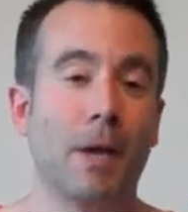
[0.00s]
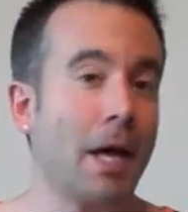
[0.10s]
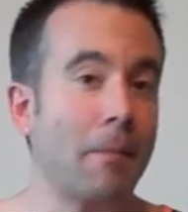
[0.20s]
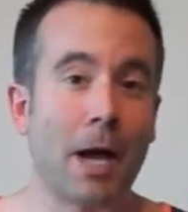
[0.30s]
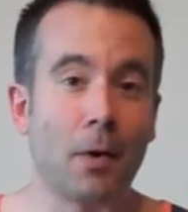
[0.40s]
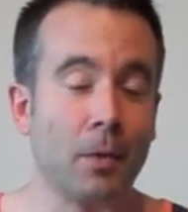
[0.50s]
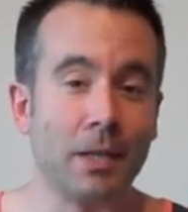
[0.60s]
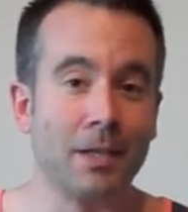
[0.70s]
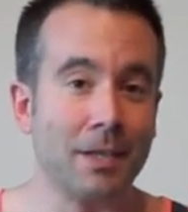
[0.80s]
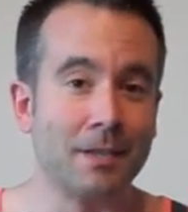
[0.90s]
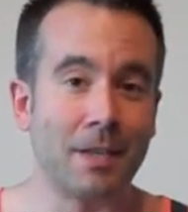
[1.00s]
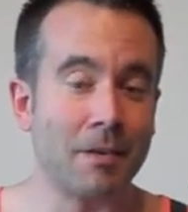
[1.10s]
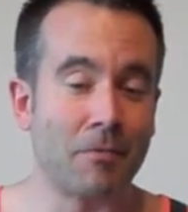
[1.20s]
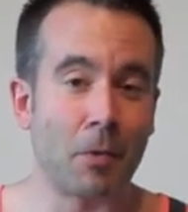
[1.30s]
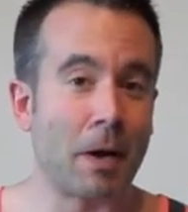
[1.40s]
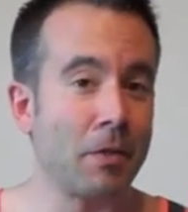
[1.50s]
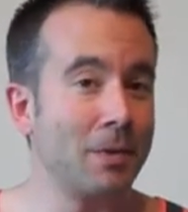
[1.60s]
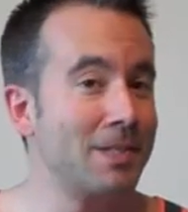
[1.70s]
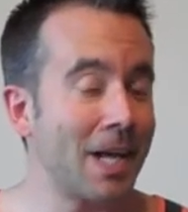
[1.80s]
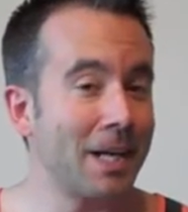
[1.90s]
Anna Paquin is in it for about
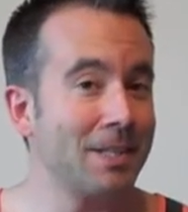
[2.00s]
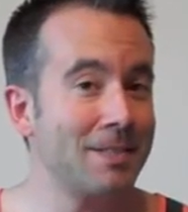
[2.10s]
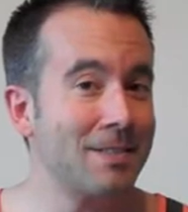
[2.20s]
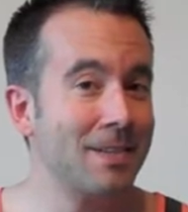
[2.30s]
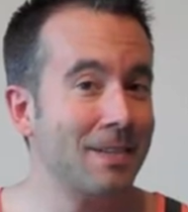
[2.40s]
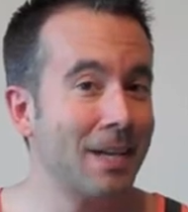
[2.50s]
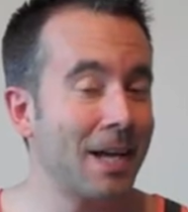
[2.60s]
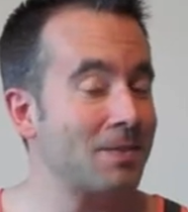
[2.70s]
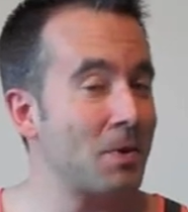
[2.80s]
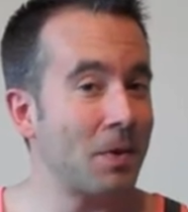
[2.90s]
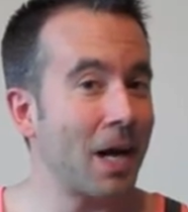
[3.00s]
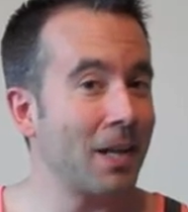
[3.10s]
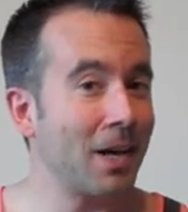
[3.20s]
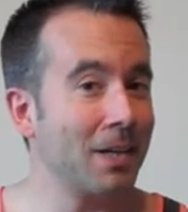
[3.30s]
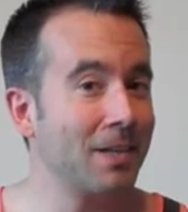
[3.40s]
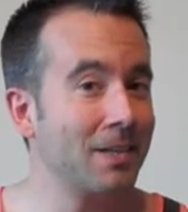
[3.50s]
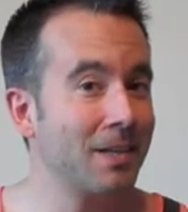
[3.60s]
three seconds, has no dialogue